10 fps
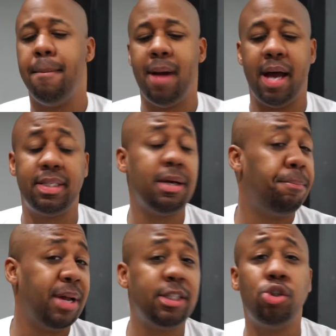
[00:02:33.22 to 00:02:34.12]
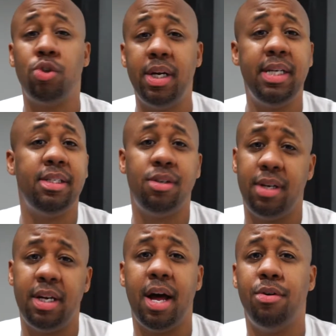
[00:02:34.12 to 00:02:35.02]
And some places are easier
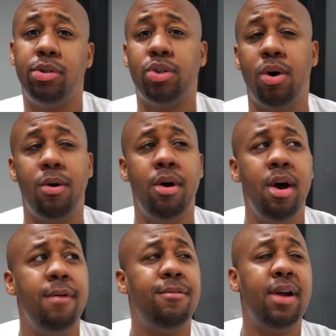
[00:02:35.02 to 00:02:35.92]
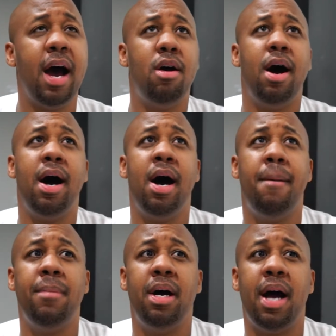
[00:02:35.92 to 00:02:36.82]
than others. So for
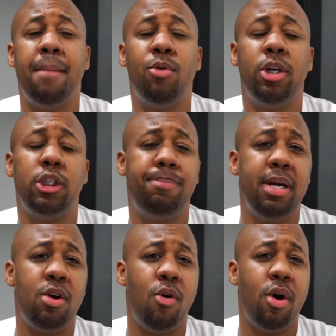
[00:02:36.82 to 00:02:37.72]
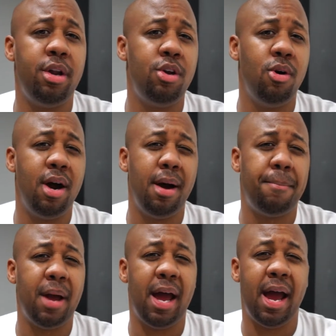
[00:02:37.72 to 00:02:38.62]
now, I'm going to speak on
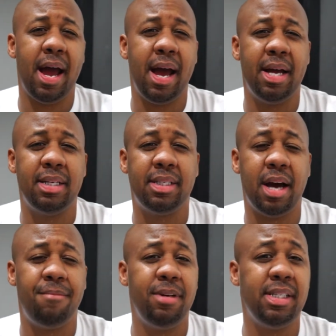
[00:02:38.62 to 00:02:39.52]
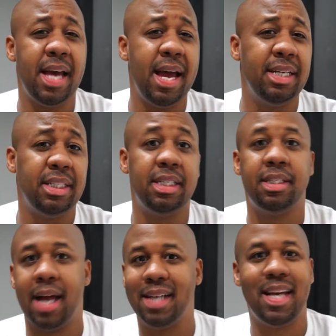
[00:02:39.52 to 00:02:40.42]
Europe and Southeast Asia
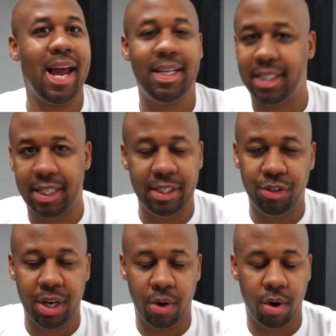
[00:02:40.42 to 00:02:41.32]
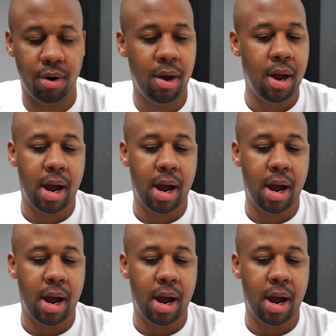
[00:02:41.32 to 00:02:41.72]
/ Asia in general.